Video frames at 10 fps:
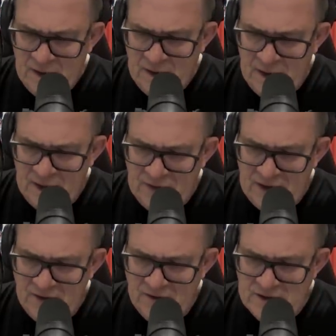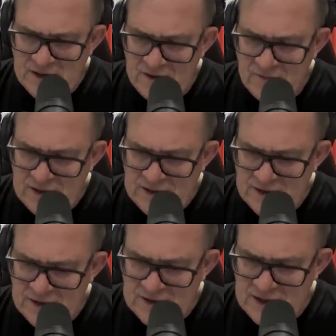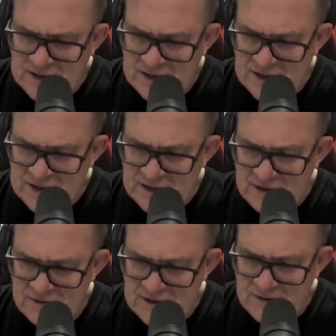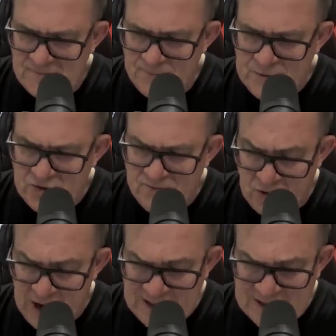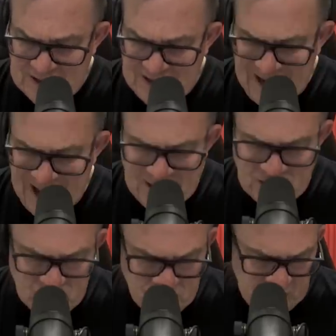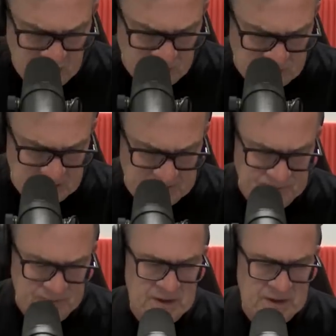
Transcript: Uh, and they use their research as an excuse to practice cancel culture,